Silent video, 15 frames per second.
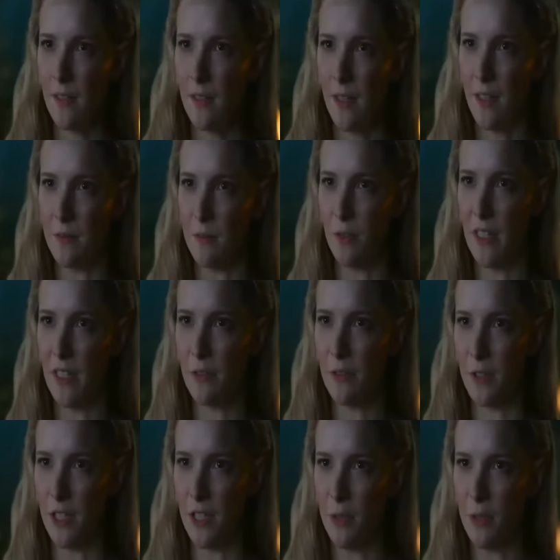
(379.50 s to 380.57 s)
I am
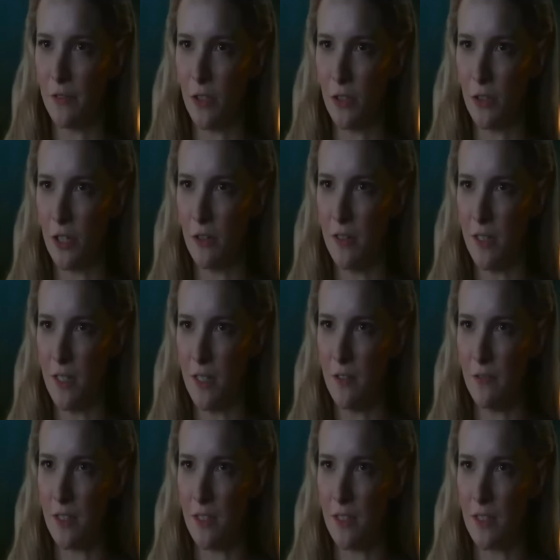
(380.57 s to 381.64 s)
grateful you have not known
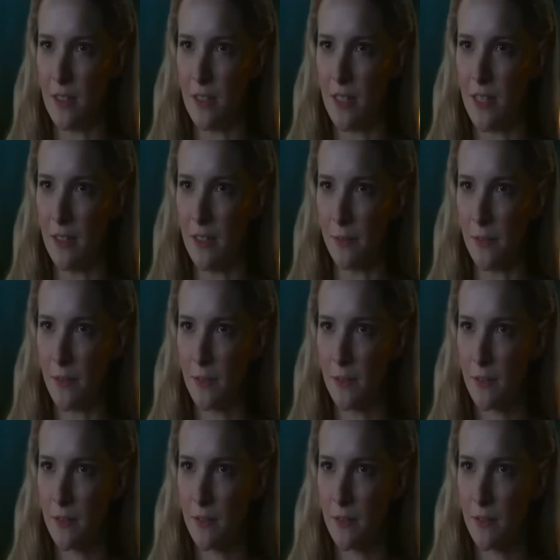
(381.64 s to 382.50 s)
evil as I have.